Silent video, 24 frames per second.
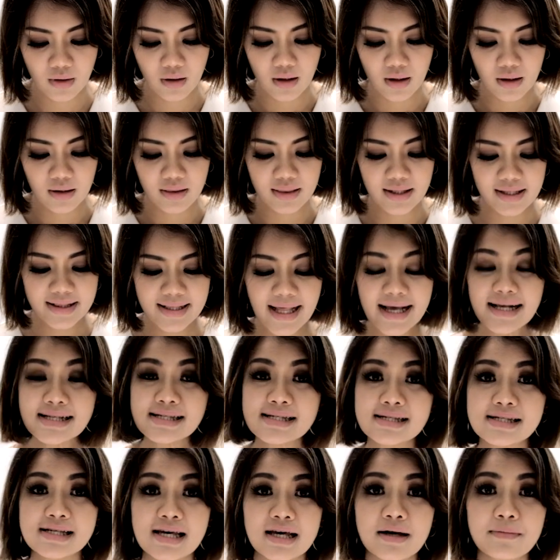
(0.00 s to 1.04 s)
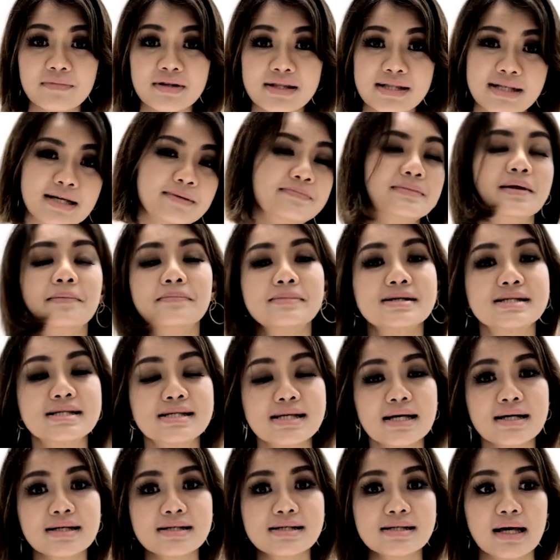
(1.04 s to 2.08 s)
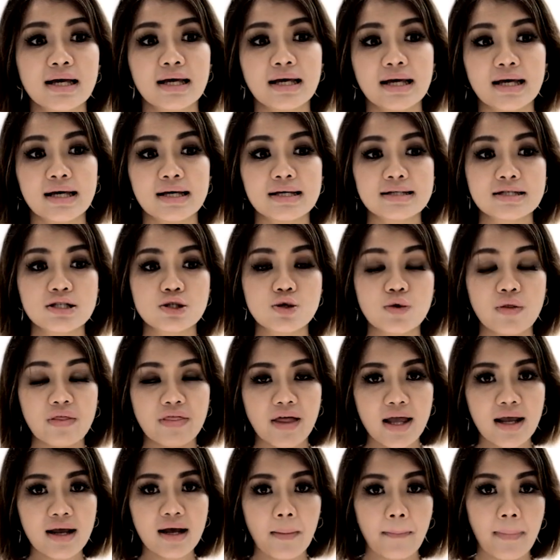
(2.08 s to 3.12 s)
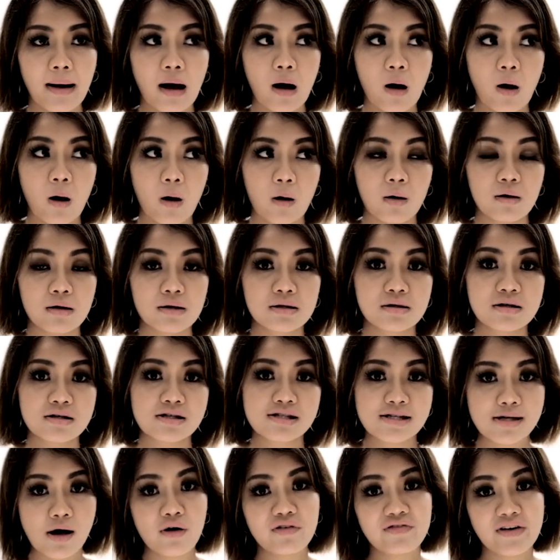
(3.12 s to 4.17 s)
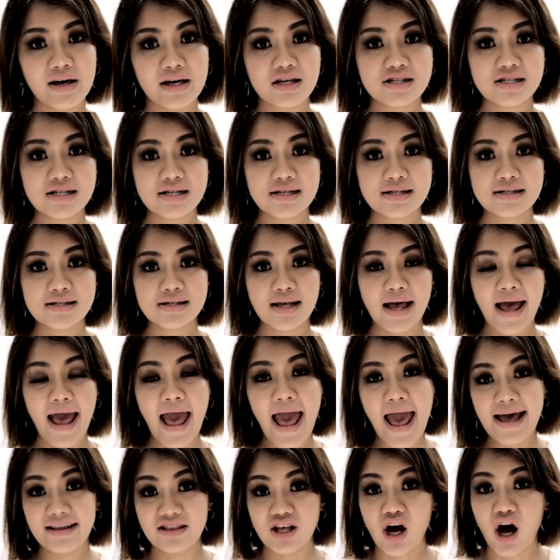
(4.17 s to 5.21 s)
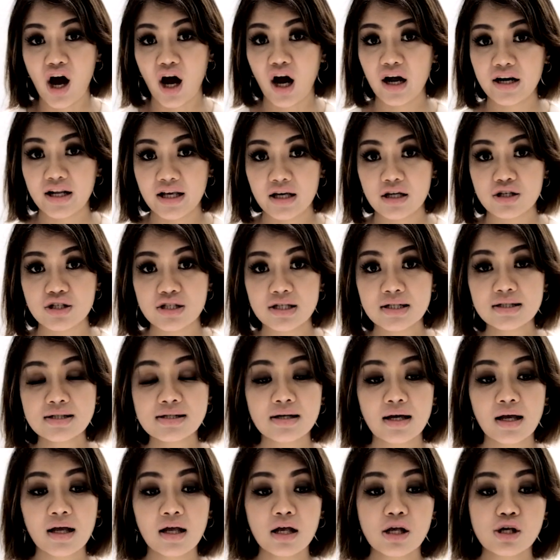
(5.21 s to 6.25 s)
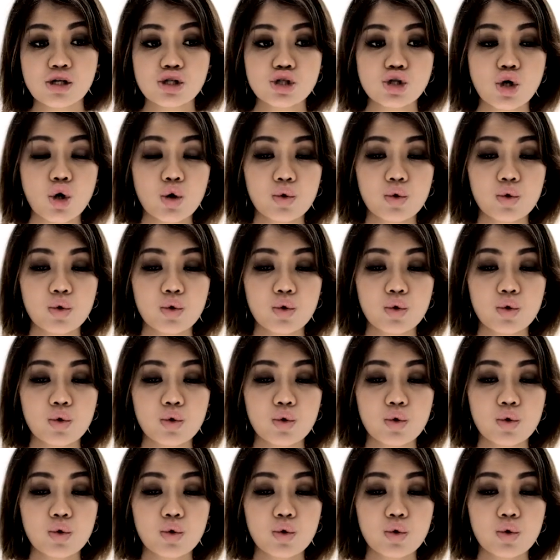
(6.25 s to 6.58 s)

The next tip, tip number six, is to think about soft edges and hard edges. So